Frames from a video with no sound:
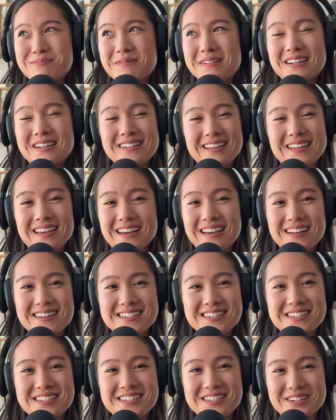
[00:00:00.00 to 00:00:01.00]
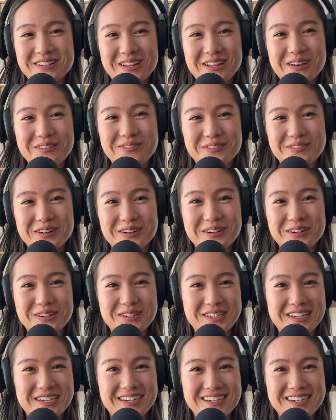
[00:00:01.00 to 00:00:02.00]
been clinging on to dear life for a
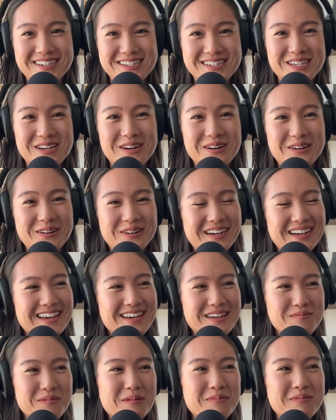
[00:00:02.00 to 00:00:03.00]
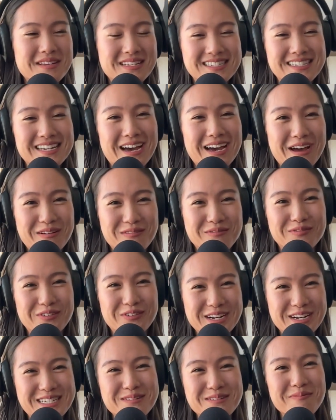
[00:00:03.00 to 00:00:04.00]
good year, so it maybe is time
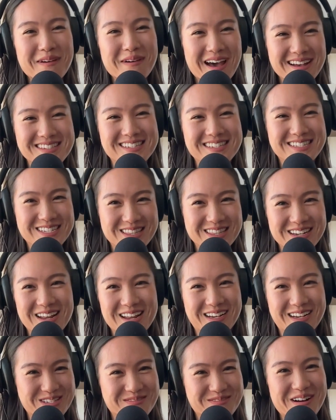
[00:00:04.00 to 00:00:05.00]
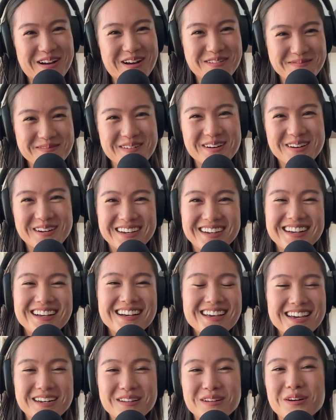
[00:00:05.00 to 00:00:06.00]
for it to pass into the next realm.
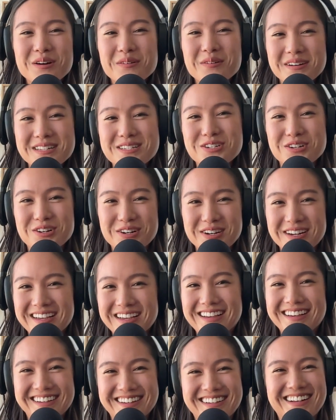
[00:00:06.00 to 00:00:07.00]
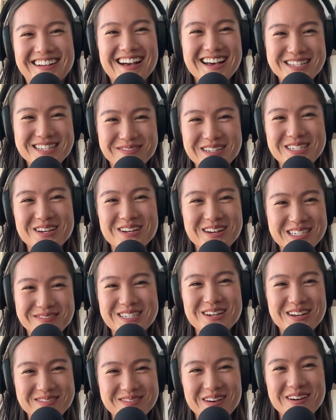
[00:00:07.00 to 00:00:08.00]
It'll go on a journey, as we talked
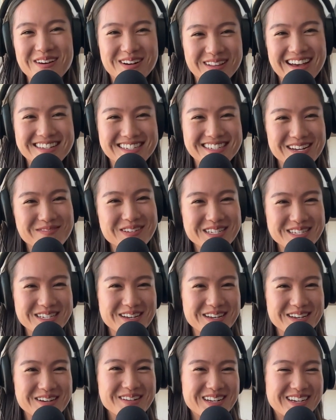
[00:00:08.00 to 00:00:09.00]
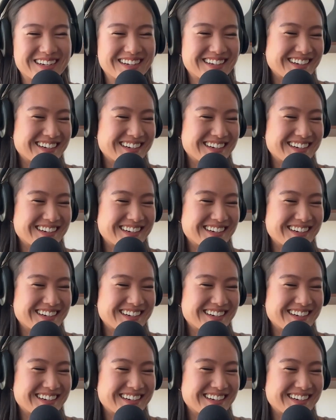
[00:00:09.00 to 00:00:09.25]
about in our last episode.